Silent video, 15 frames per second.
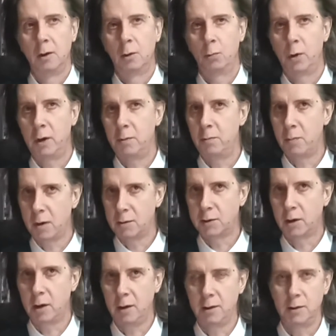Well, in most
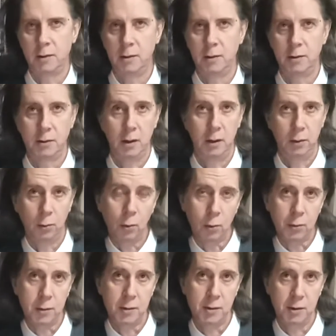cases, an
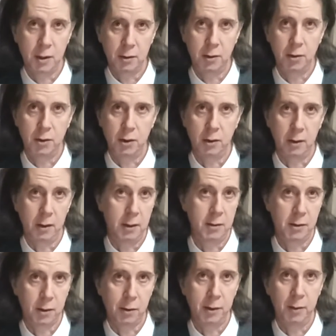author's signature
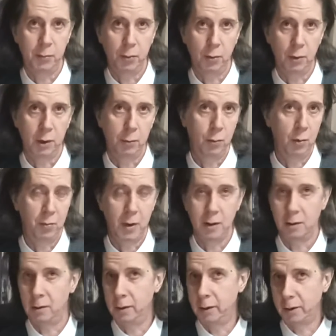inside a book will make
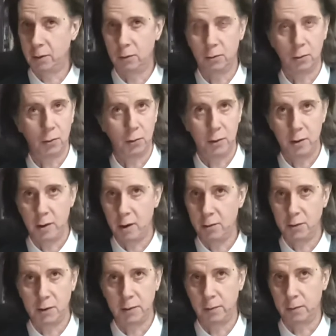little or no
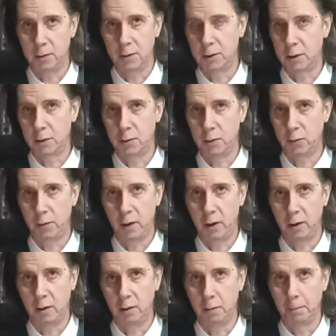difference to its
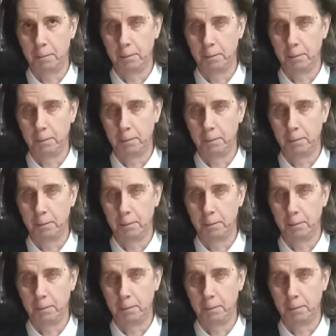value.